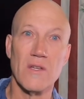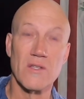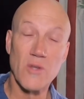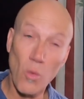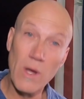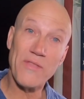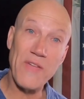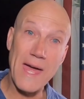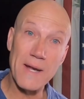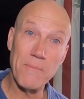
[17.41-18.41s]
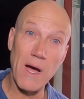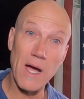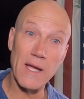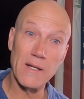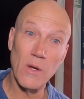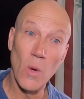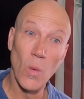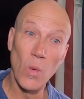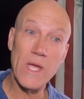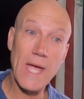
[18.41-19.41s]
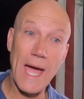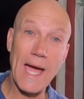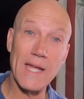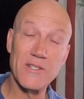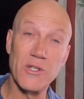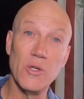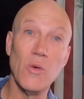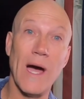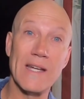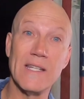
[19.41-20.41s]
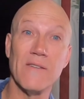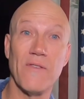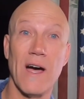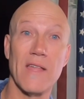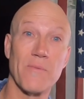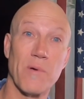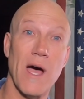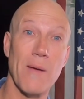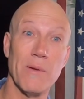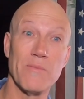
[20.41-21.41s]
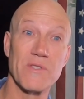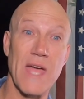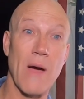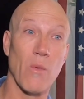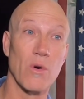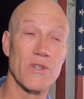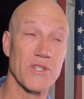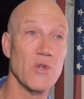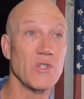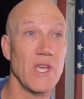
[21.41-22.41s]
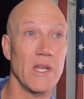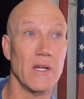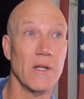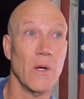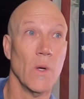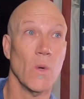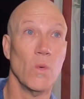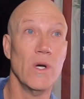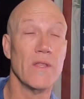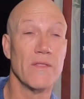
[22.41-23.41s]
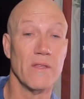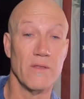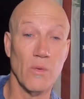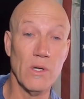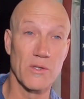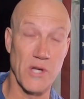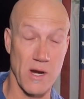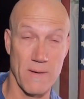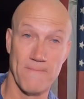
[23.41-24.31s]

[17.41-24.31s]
So with that in mind, we had to identify the problems that were associated with the wheelchair,